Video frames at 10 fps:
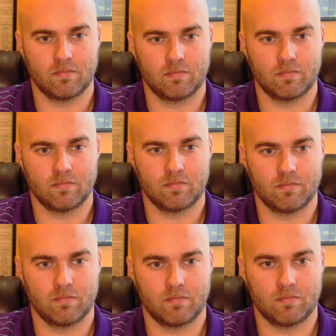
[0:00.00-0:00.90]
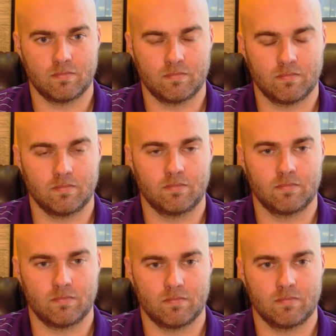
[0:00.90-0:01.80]

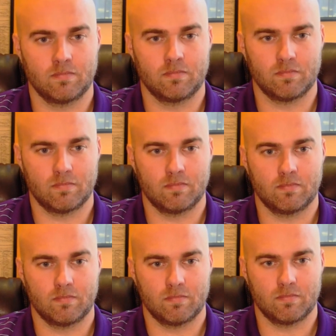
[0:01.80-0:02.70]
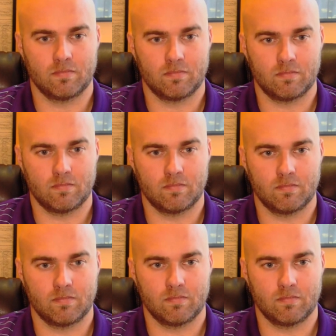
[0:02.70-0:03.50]
(silent)